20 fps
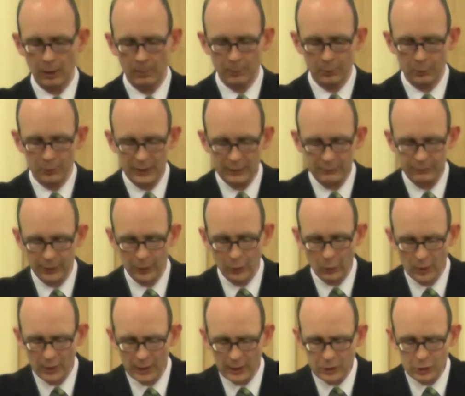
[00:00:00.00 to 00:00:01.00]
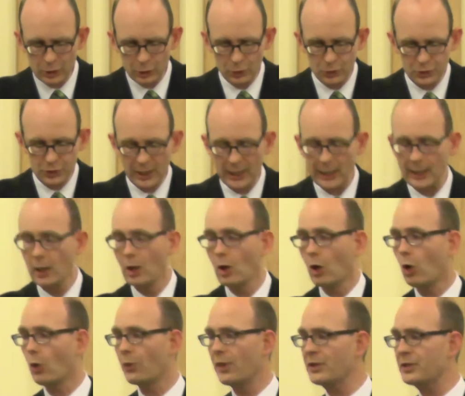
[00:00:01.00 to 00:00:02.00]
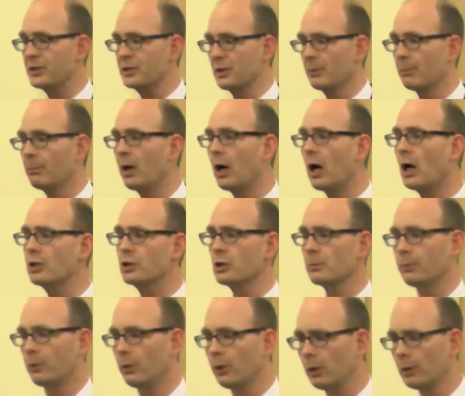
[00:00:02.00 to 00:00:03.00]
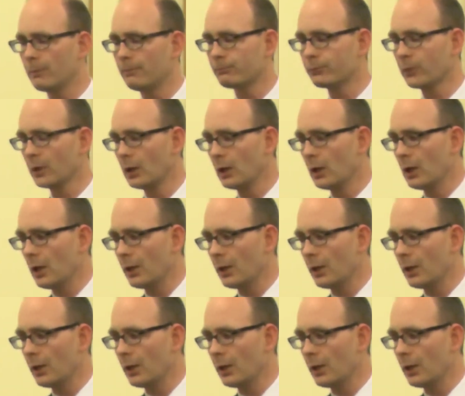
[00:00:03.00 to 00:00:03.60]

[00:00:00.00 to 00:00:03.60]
unbelieving critics who say, oh, this is impossible.